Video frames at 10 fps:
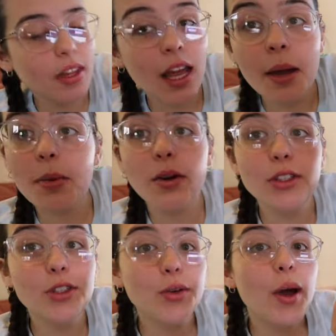I'm going
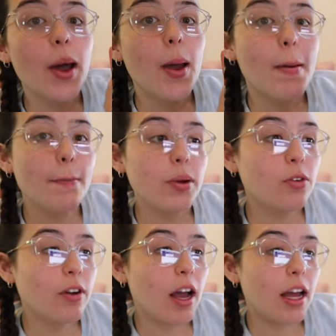to
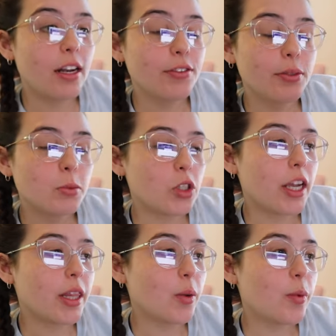move on from
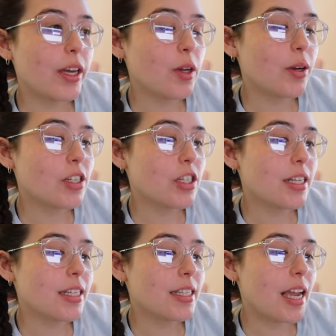strength and weaken
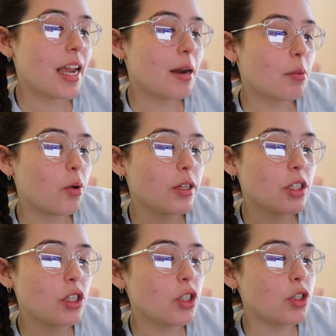questions, and I'm going
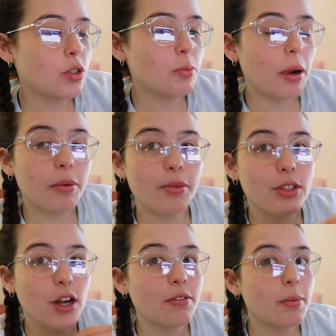to do probably
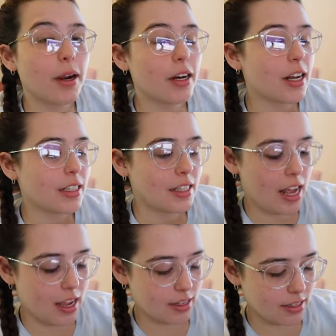resolve the paradox
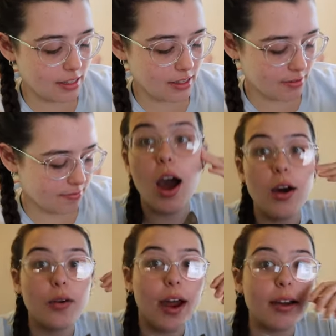next.
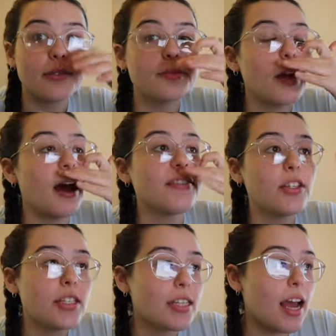Okay, after
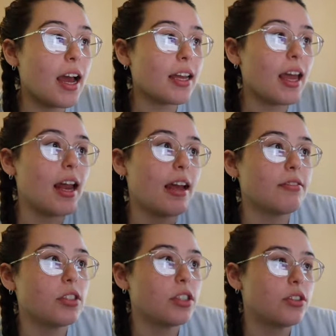a snack and
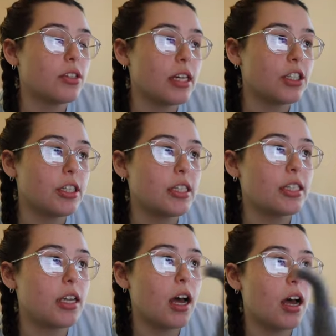after 2
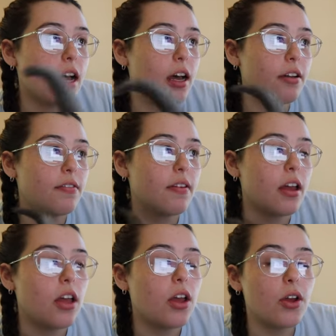sections of
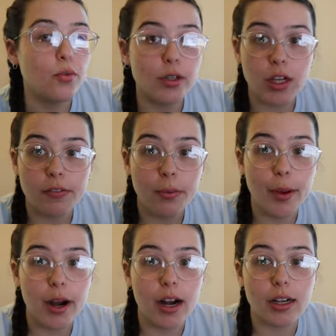resolved
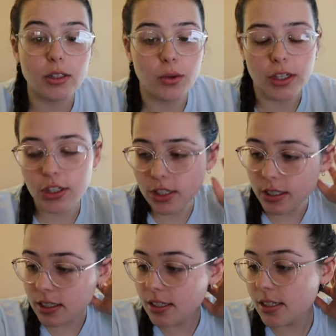paradox
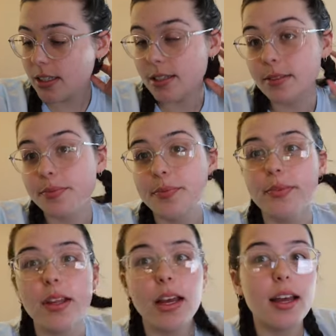questions,
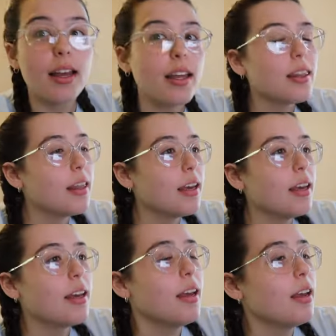
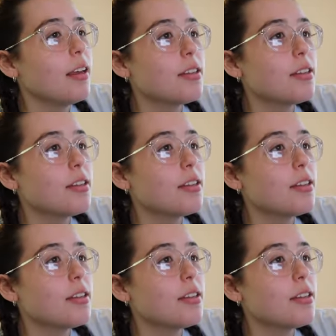they